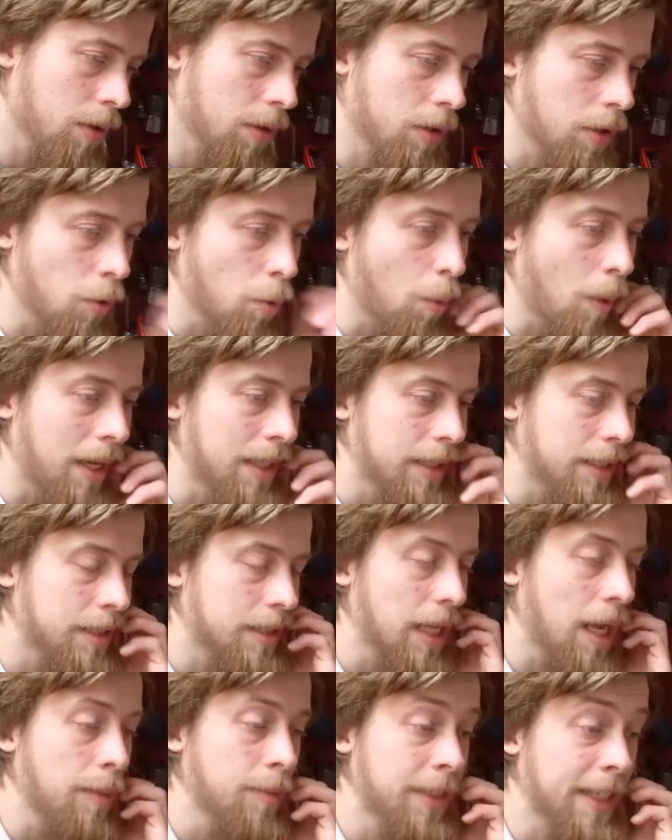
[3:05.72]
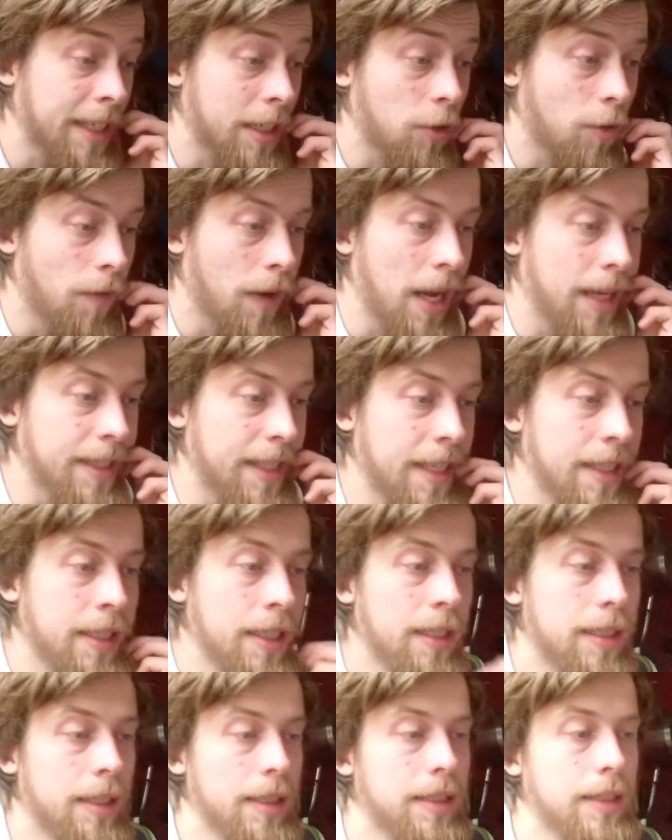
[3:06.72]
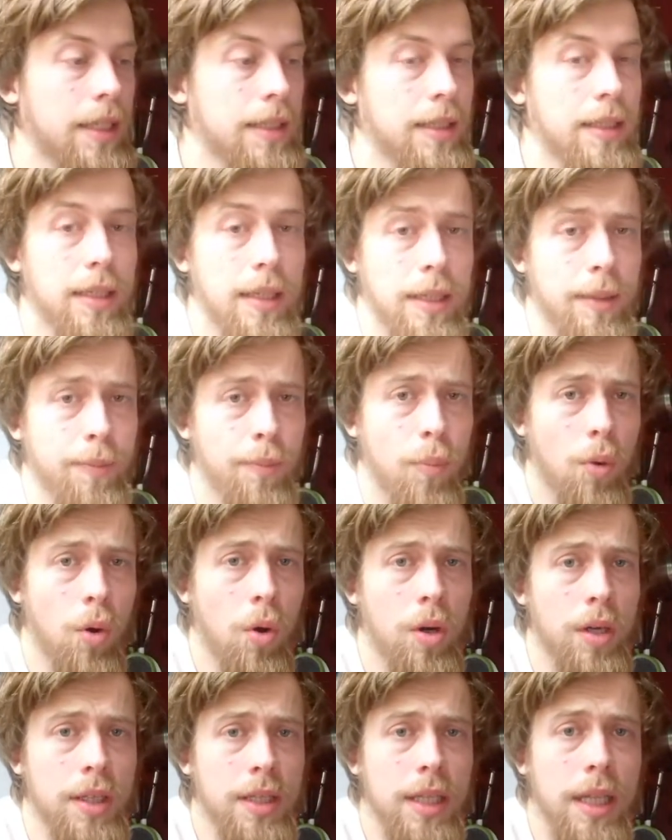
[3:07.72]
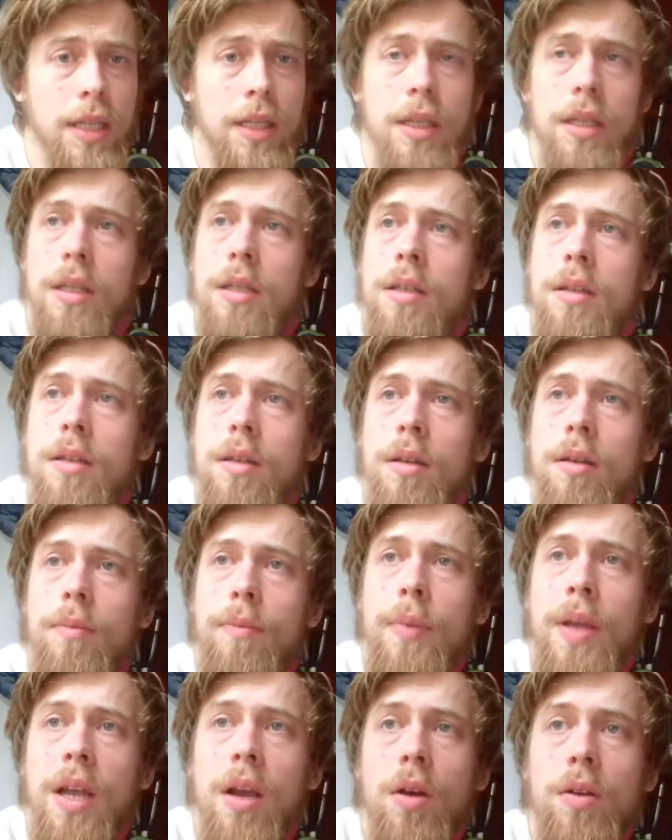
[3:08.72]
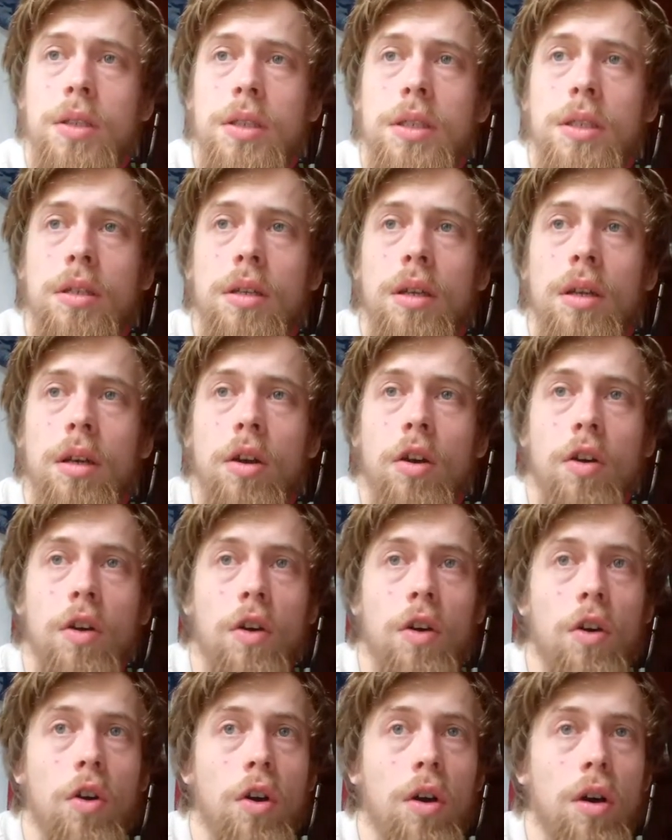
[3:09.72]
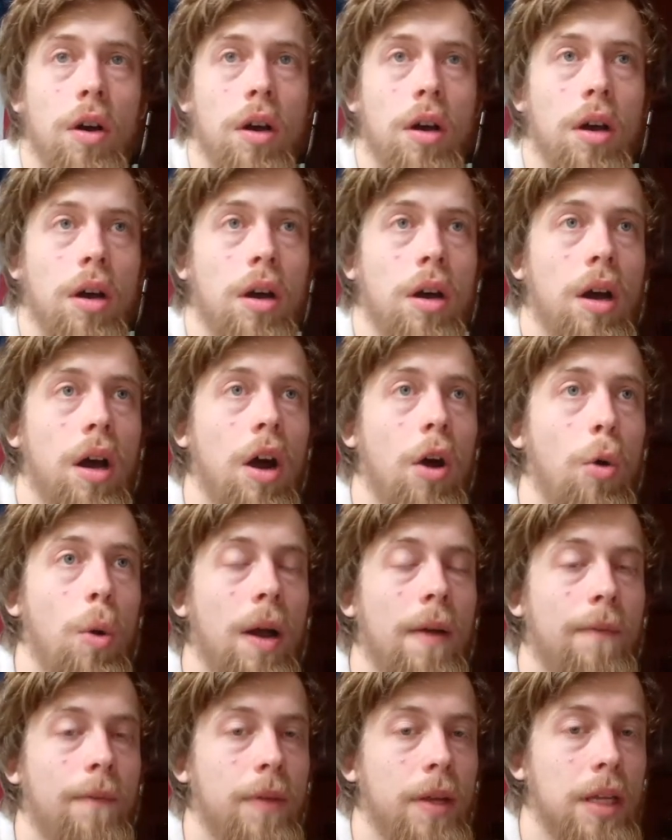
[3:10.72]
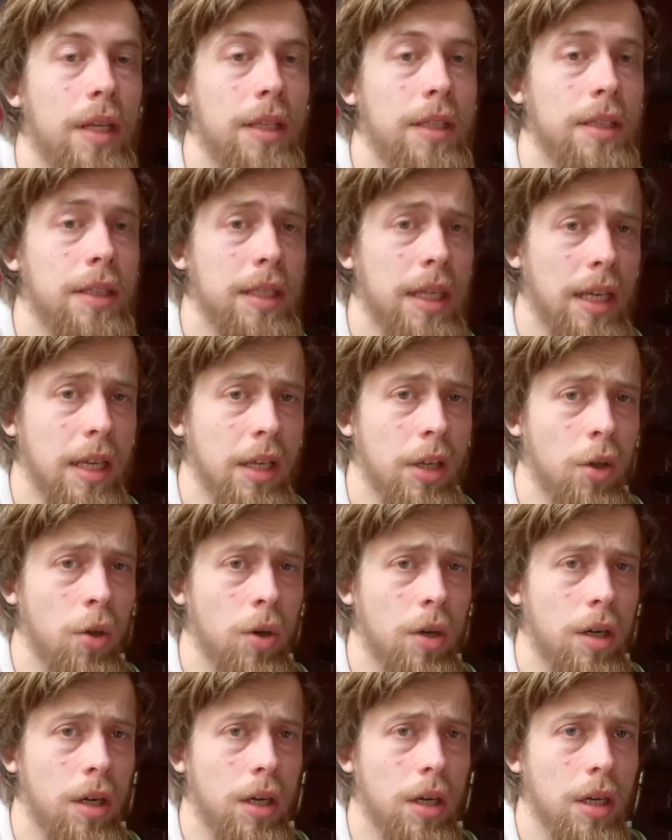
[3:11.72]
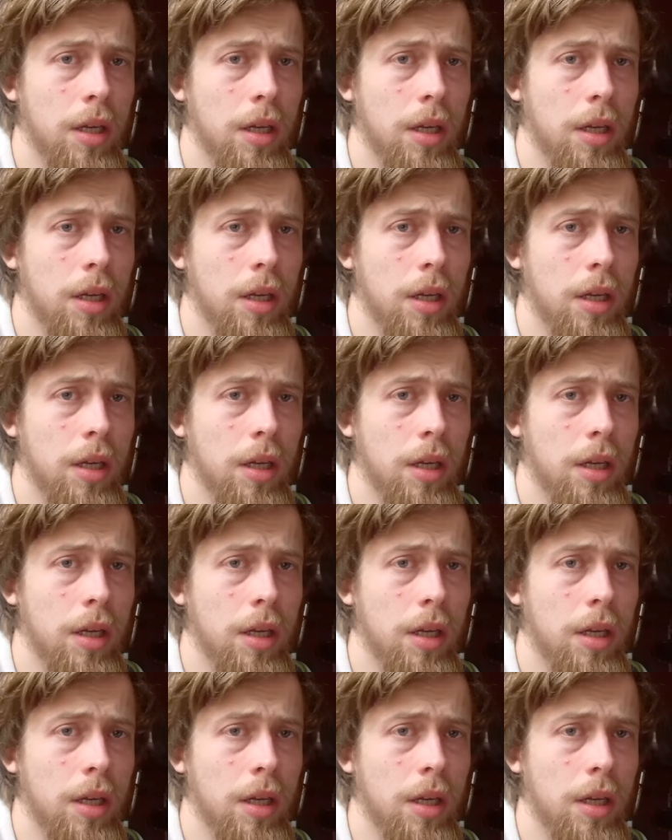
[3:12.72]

So why the subject of identity is suddenly important? Because how I feel insecure.